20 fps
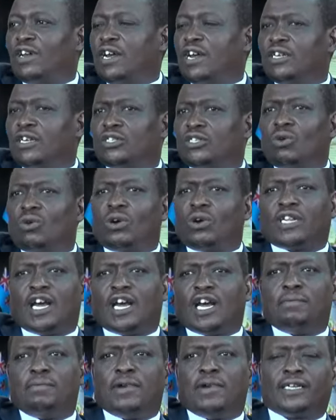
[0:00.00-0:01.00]
So what I
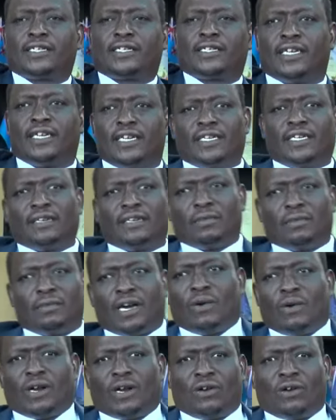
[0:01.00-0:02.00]
am asking
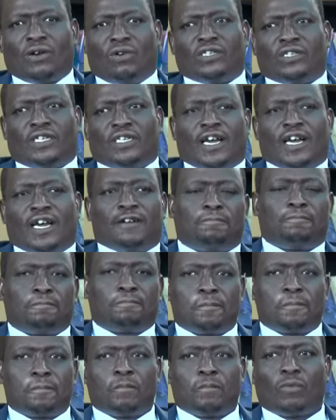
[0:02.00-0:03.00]
our dons here
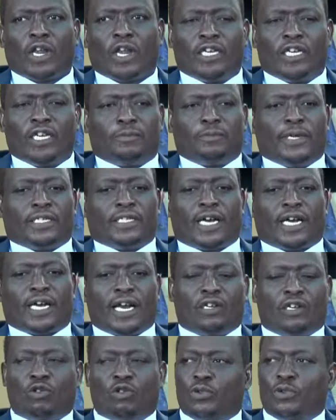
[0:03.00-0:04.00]
is basically
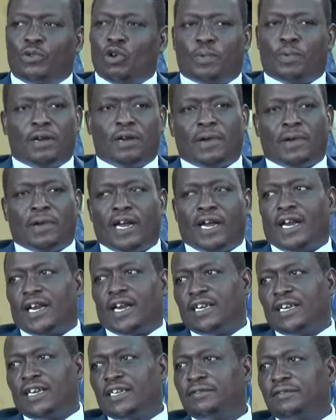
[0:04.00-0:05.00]
to be open-minded,
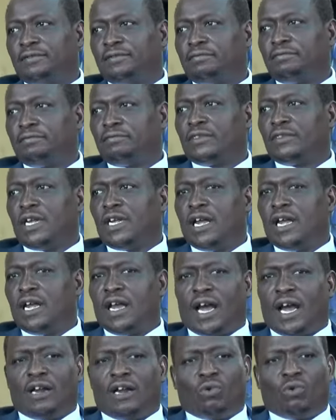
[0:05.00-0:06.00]

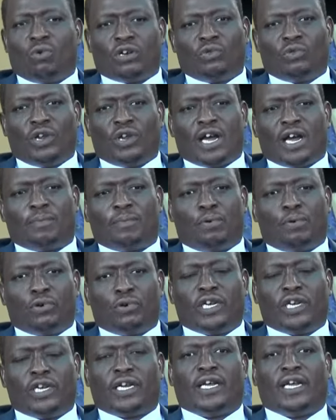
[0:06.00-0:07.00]
and what we are
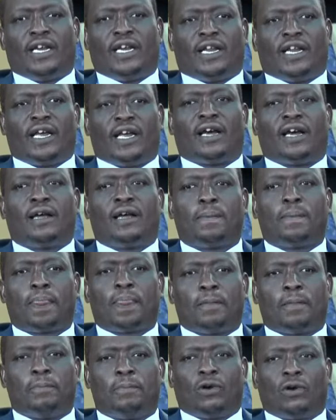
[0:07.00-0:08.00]
putting in there,
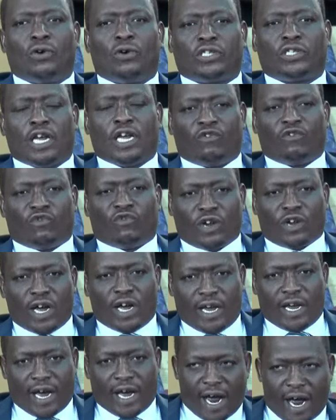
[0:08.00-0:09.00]
because I
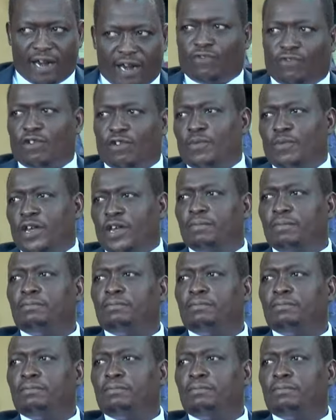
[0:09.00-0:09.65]
heard from them,